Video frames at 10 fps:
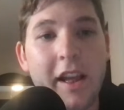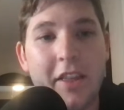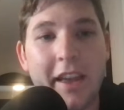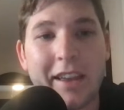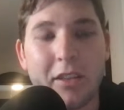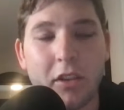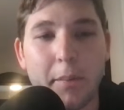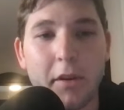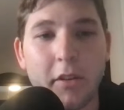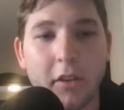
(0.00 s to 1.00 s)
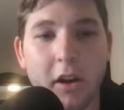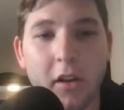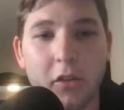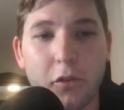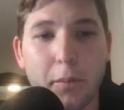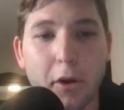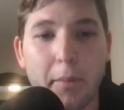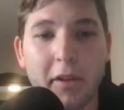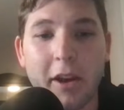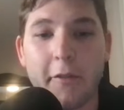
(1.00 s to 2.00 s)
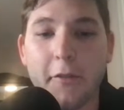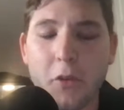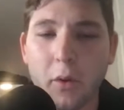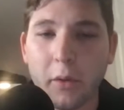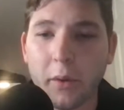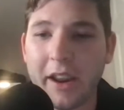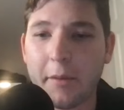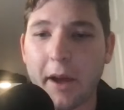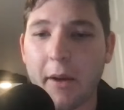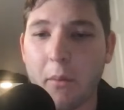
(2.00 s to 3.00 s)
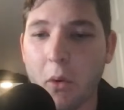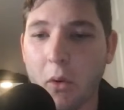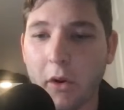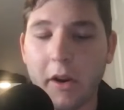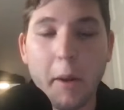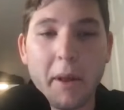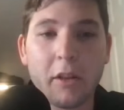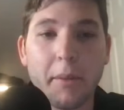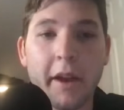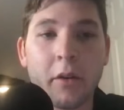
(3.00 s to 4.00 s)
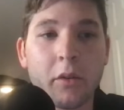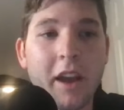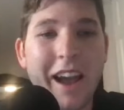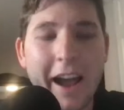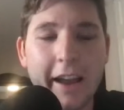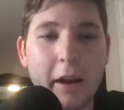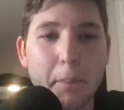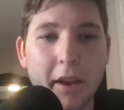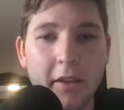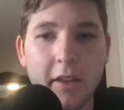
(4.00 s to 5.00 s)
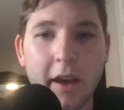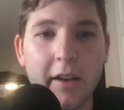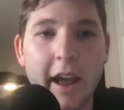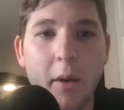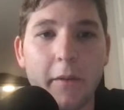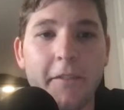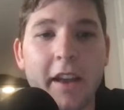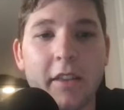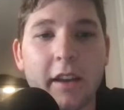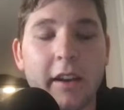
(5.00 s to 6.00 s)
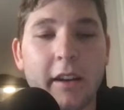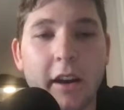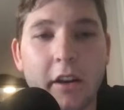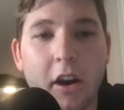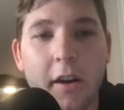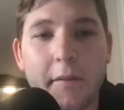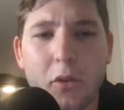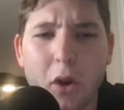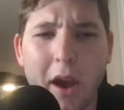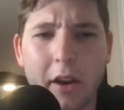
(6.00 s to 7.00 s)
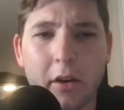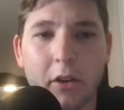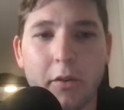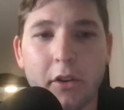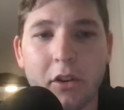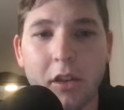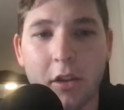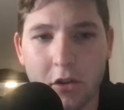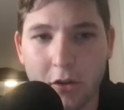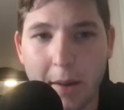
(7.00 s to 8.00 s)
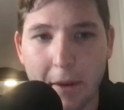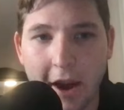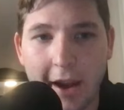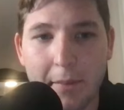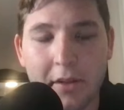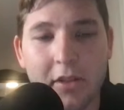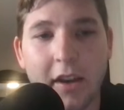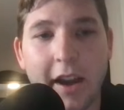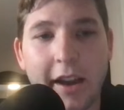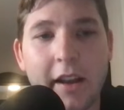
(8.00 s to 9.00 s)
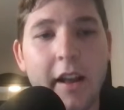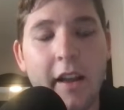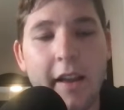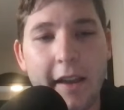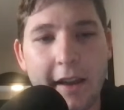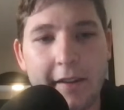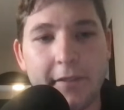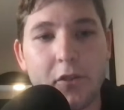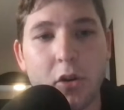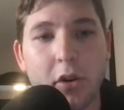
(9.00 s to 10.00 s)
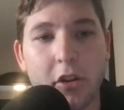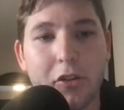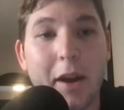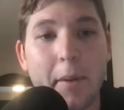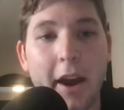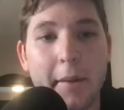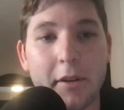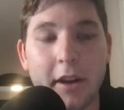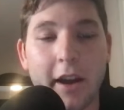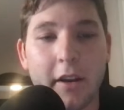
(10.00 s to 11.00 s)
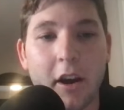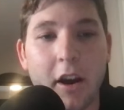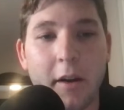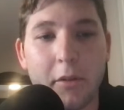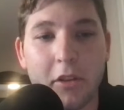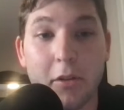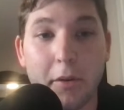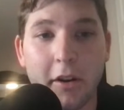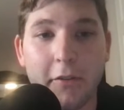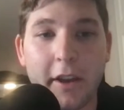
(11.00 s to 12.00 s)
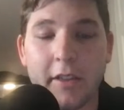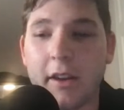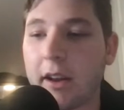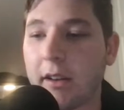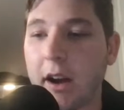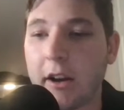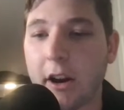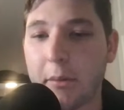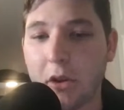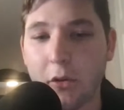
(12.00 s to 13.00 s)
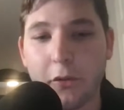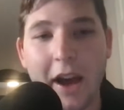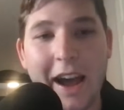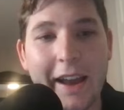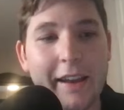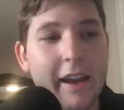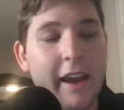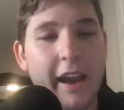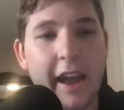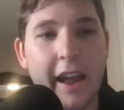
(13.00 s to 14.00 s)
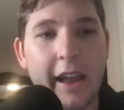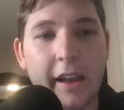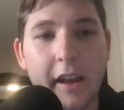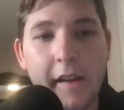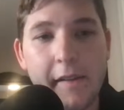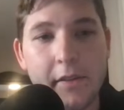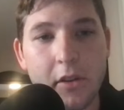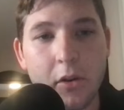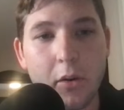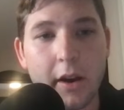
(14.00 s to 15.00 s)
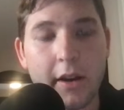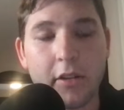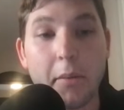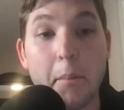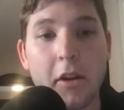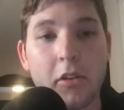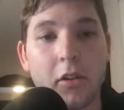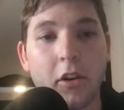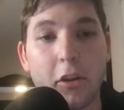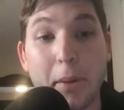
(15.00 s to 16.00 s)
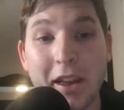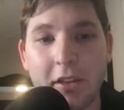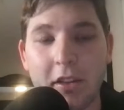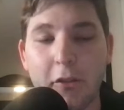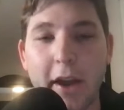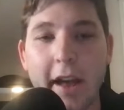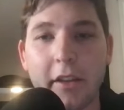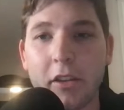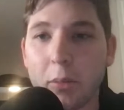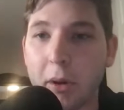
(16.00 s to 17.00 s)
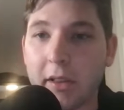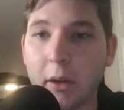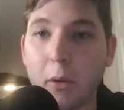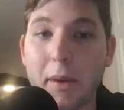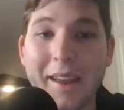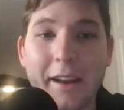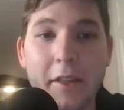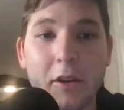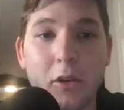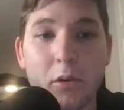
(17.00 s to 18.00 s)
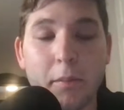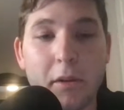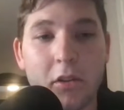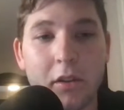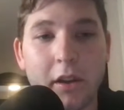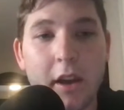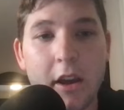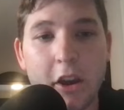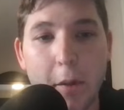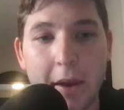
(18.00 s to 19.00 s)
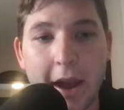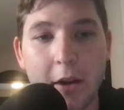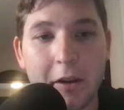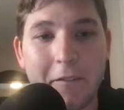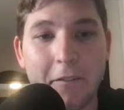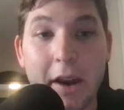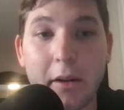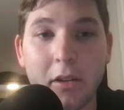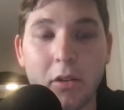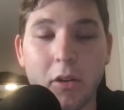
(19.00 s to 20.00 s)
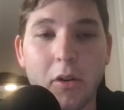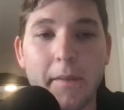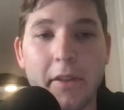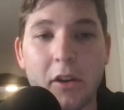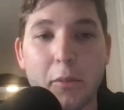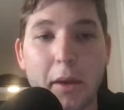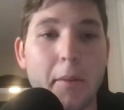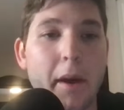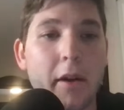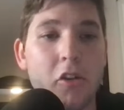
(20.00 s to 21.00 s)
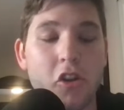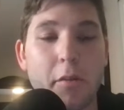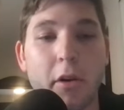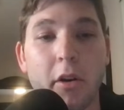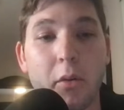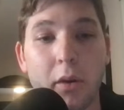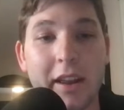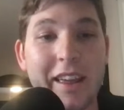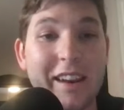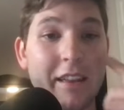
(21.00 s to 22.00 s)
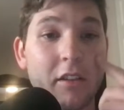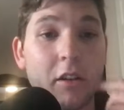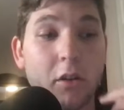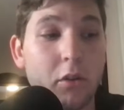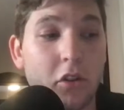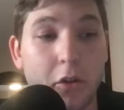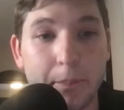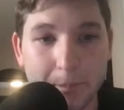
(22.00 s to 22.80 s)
they can slip into the college football playoff. If you want to read about more about the Bengals, I got a piece out now on fansided.com. You go head on over to the Stripe Hype side. And if you go to stripehype.com, which is a part of fansided.com, you'll find a new submission called The Peaks and the Valleys. But there will be another new submission coming out very soon. And it'll be about Joe Burrow and what he needs to do to